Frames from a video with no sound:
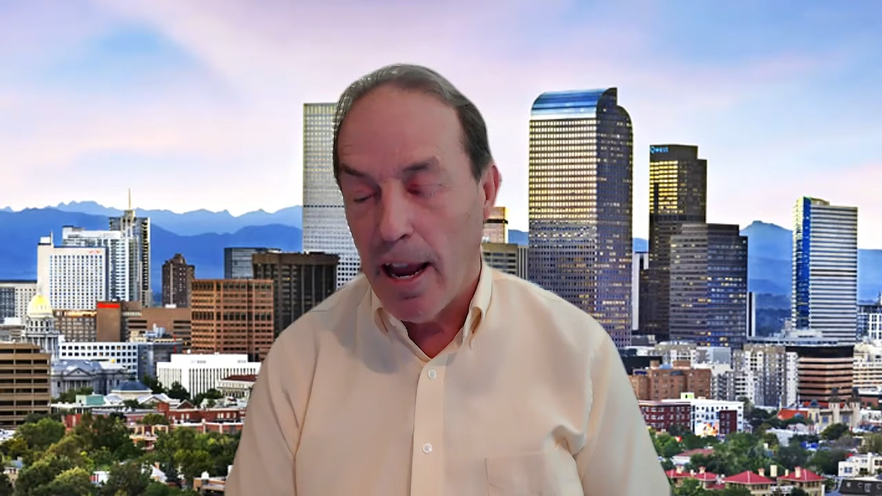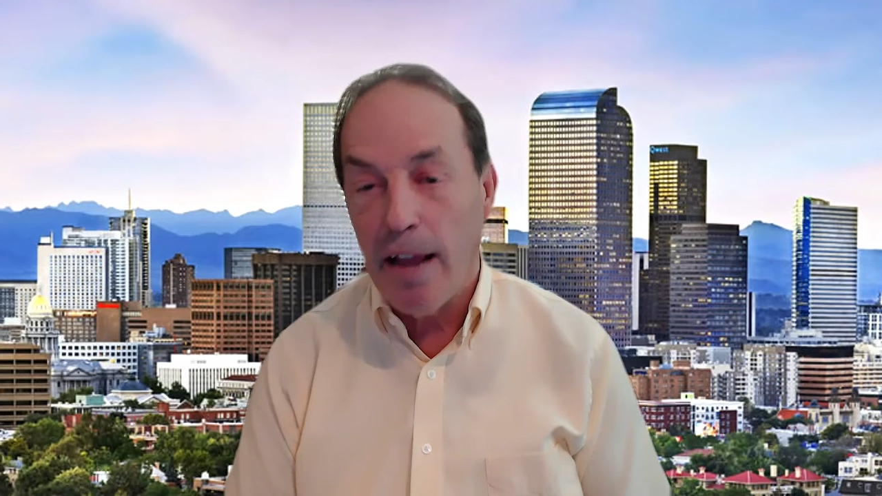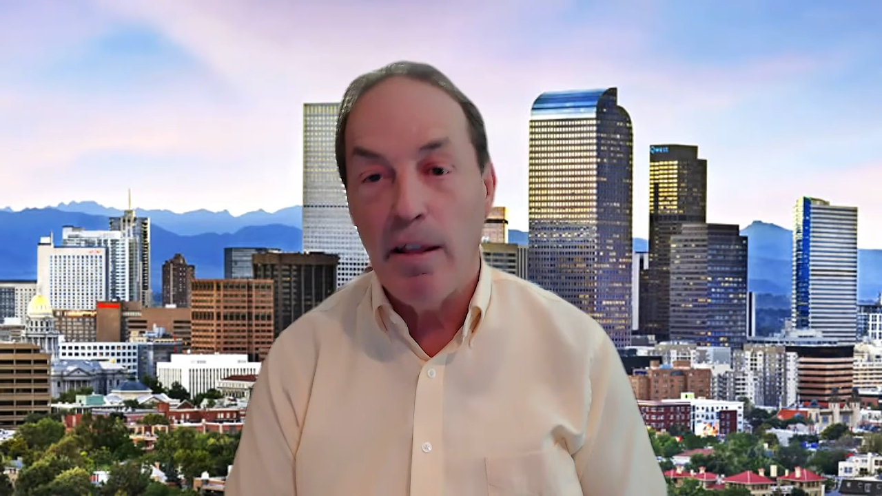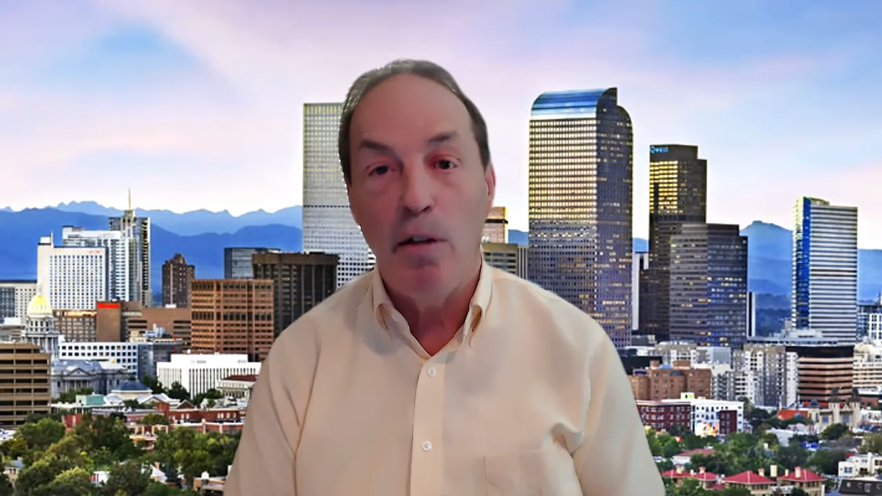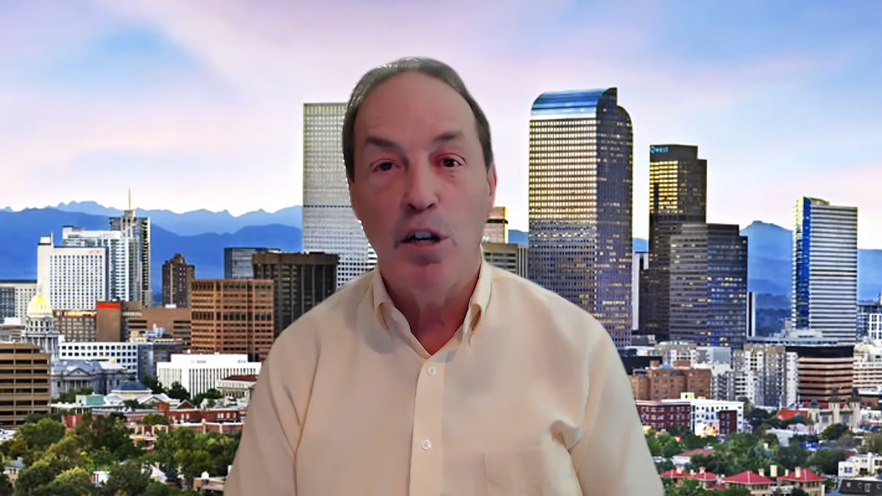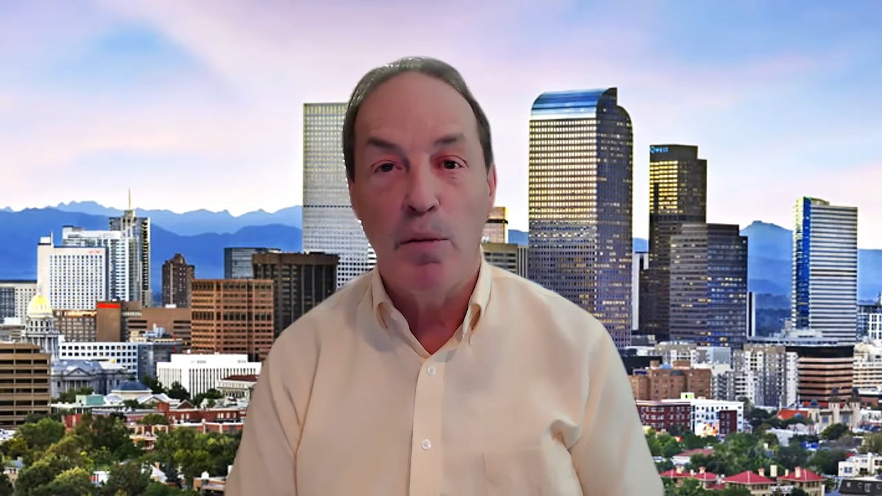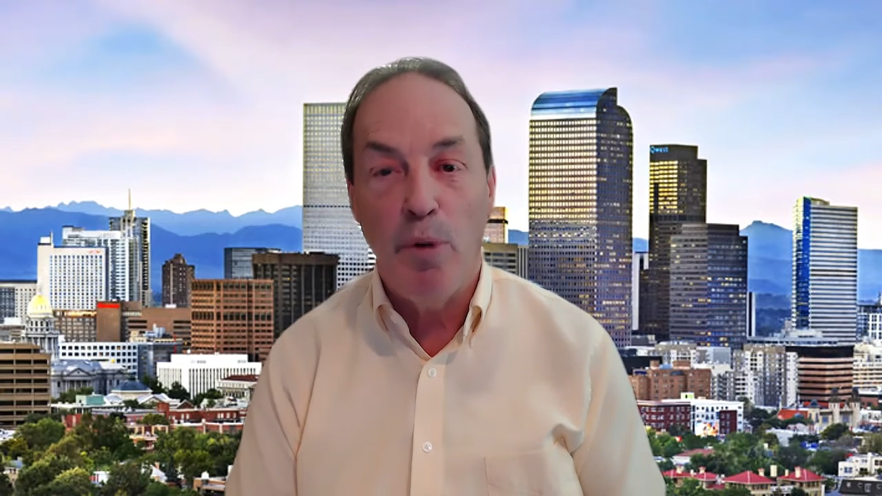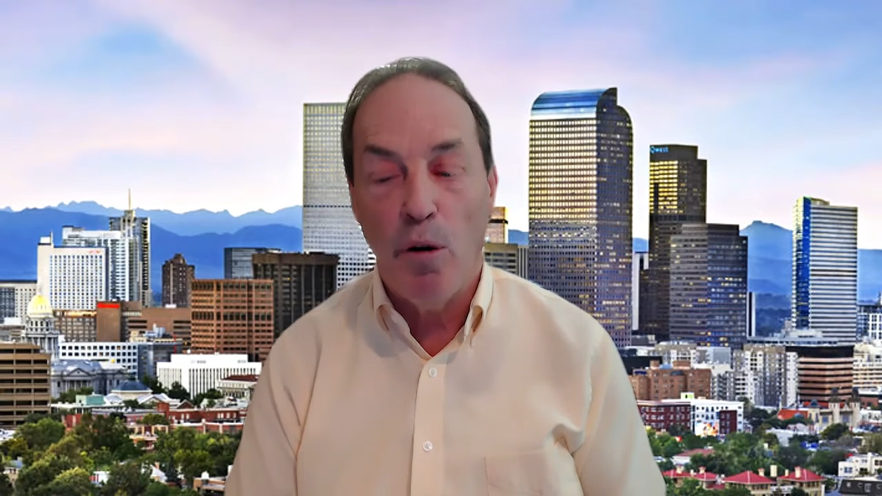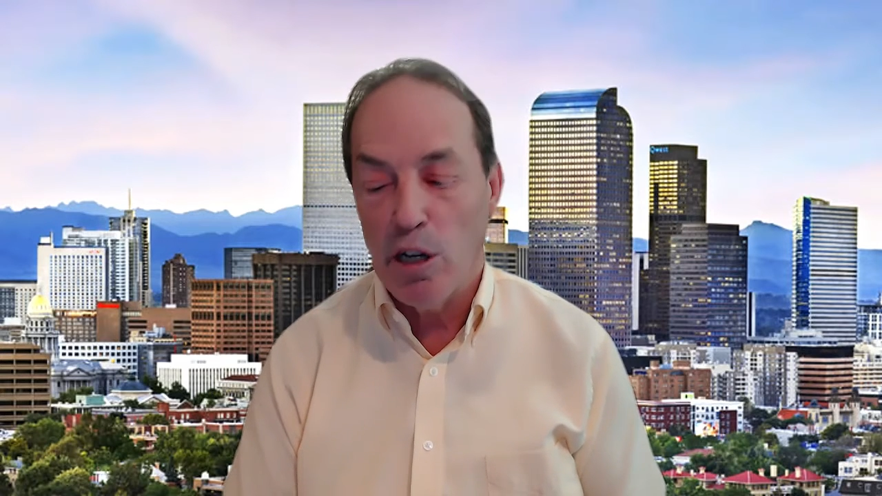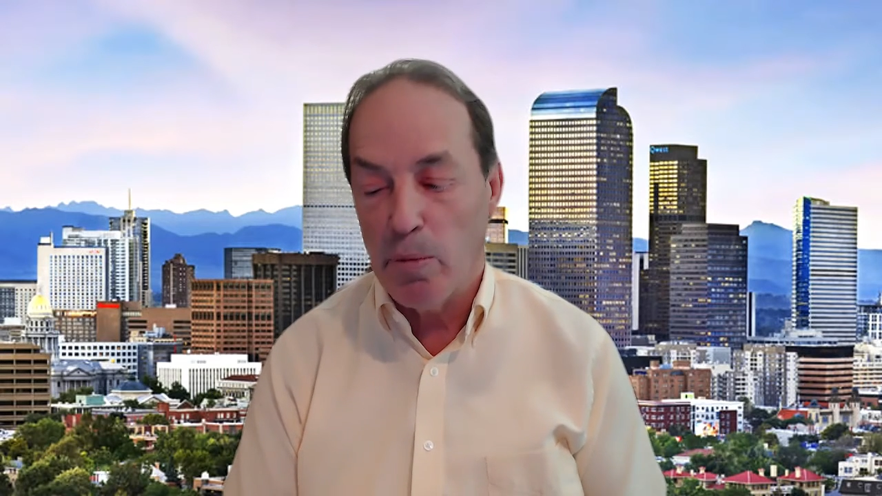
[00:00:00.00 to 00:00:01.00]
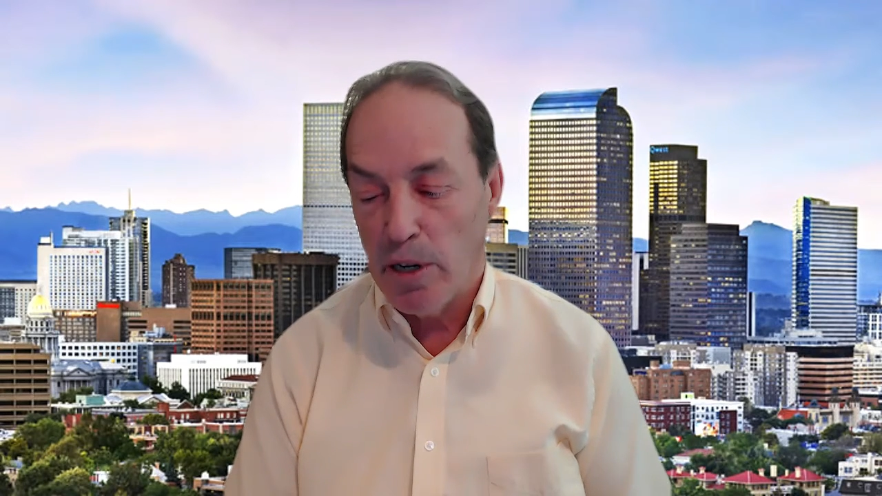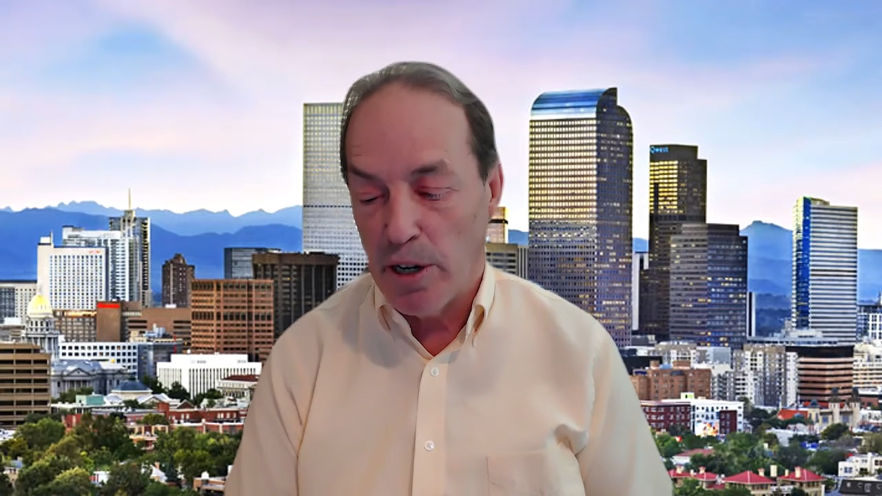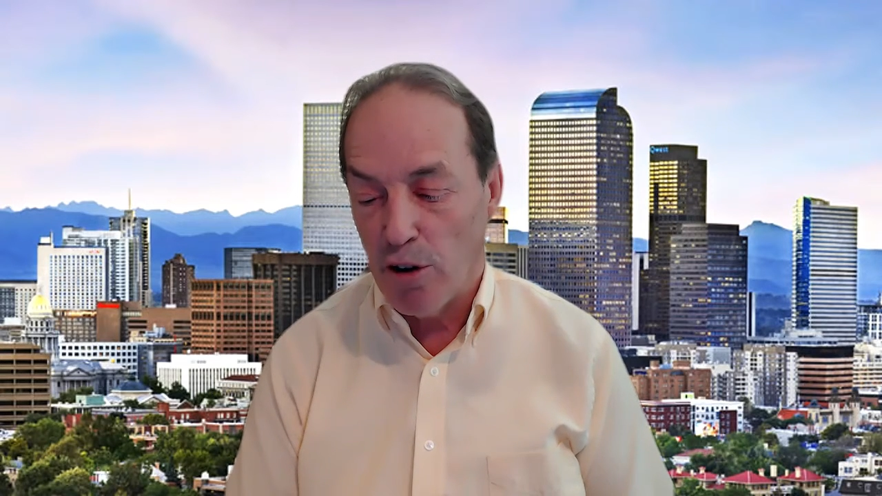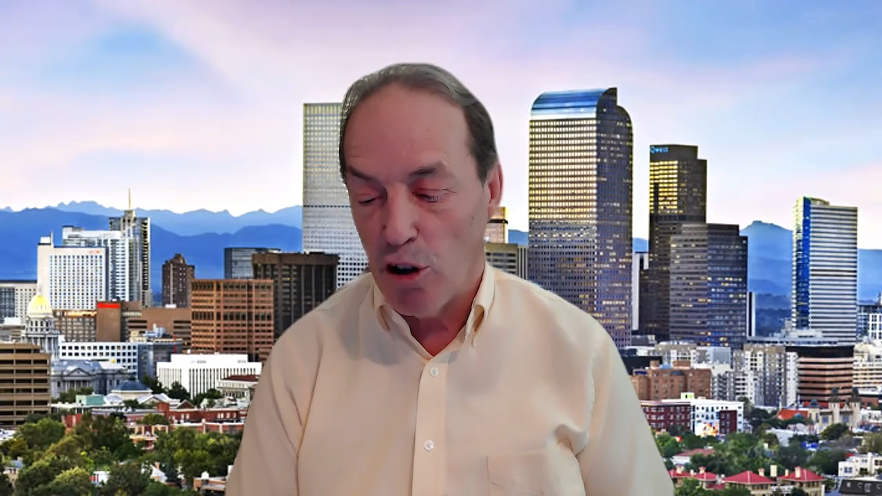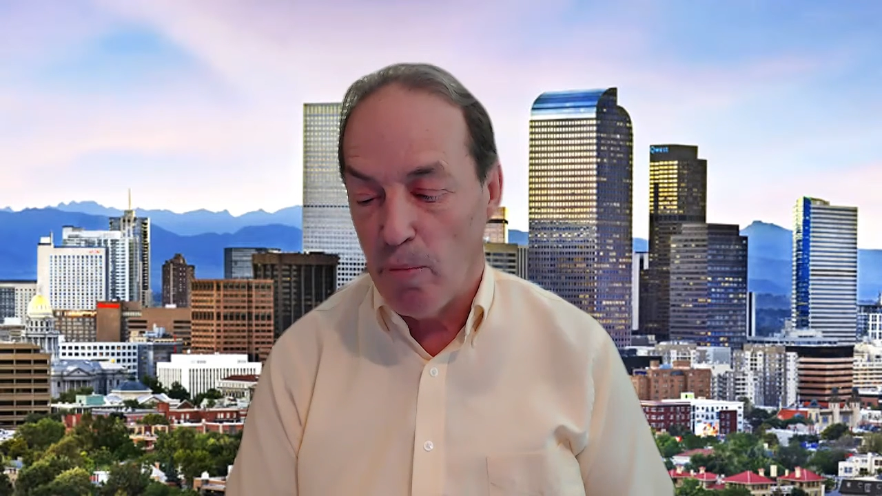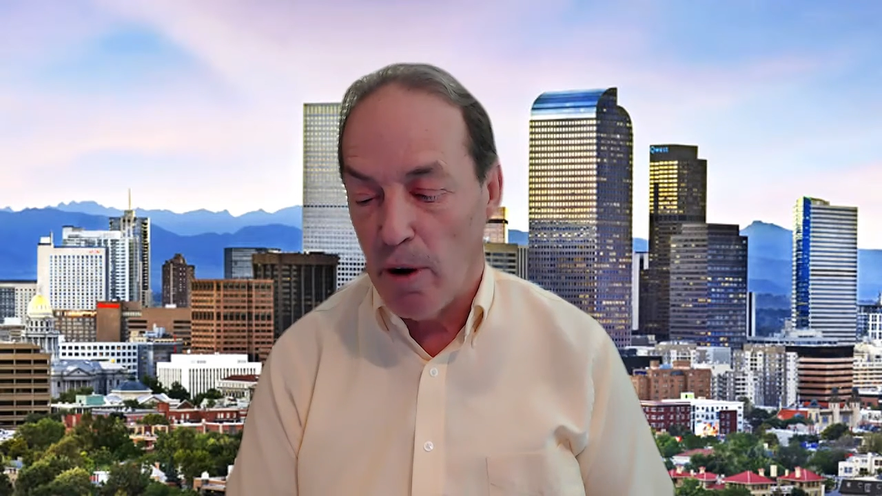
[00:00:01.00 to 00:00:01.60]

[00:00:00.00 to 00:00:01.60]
and then there's some bonus material